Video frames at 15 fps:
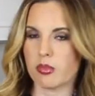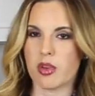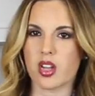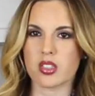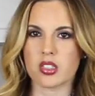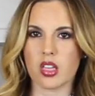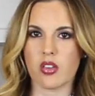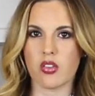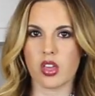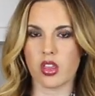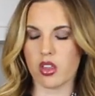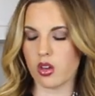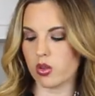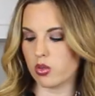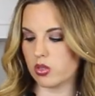I'm not saving
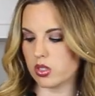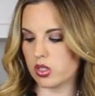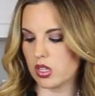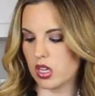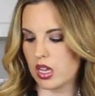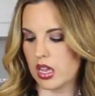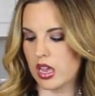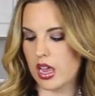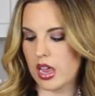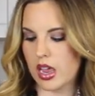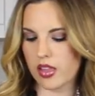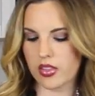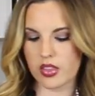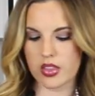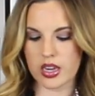those.
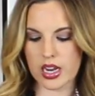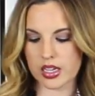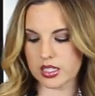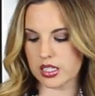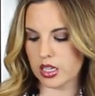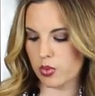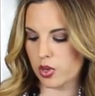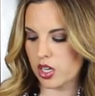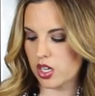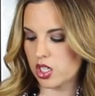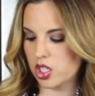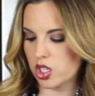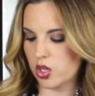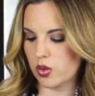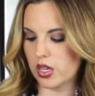And then the next thing we're going
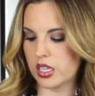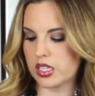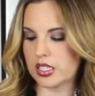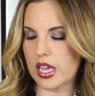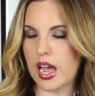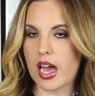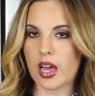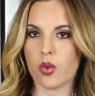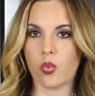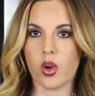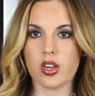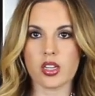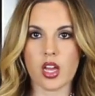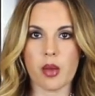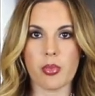to do is add
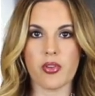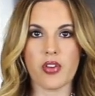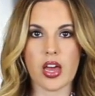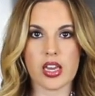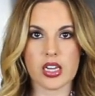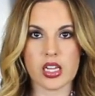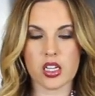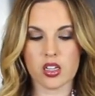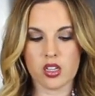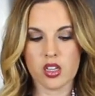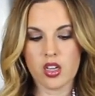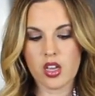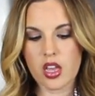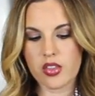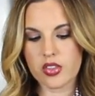one cup of honey,
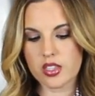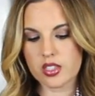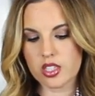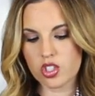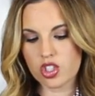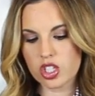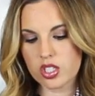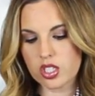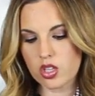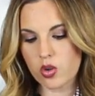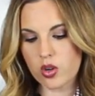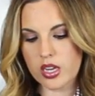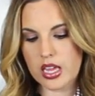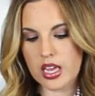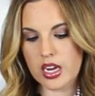and this is just an
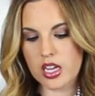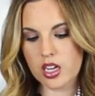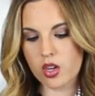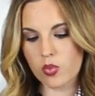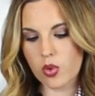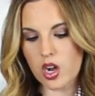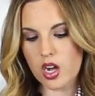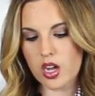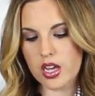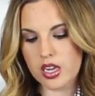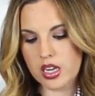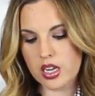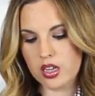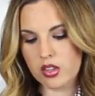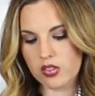organic raw
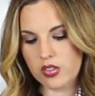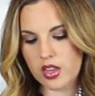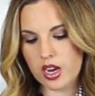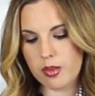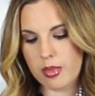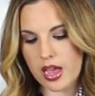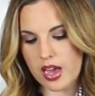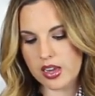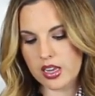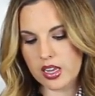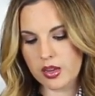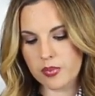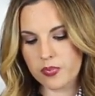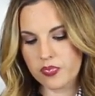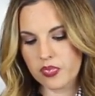honey that I'm
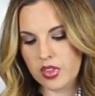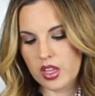adding.